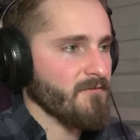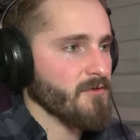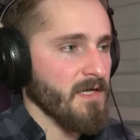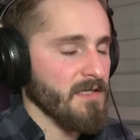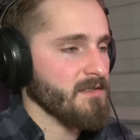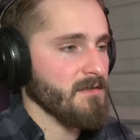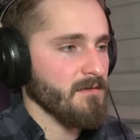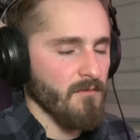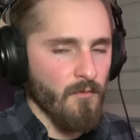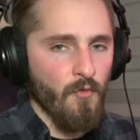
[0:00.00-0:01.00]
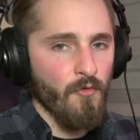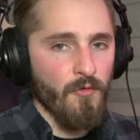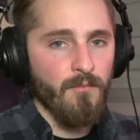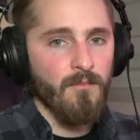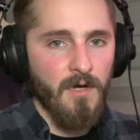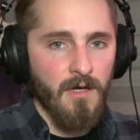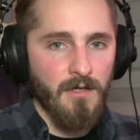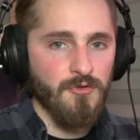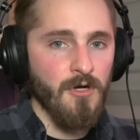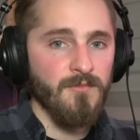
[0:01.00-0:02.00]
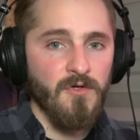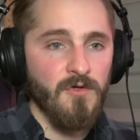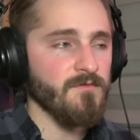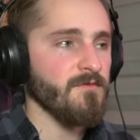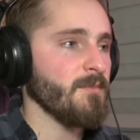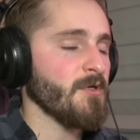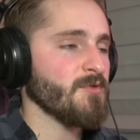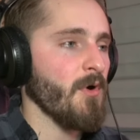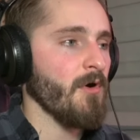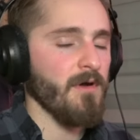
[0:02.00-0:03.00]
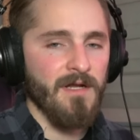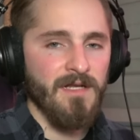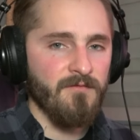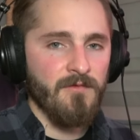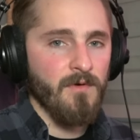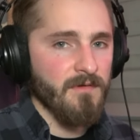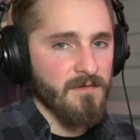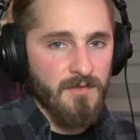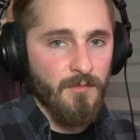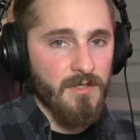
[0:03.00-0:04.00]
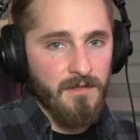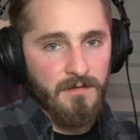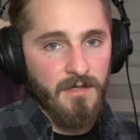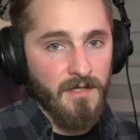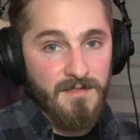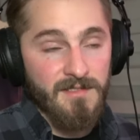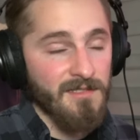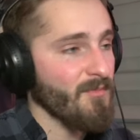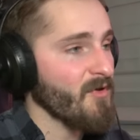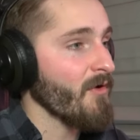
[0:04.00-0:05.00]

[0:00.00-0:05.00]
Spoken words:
transient, warm drum tones for the most part. I definitely wanted this to be in the nice, sleepy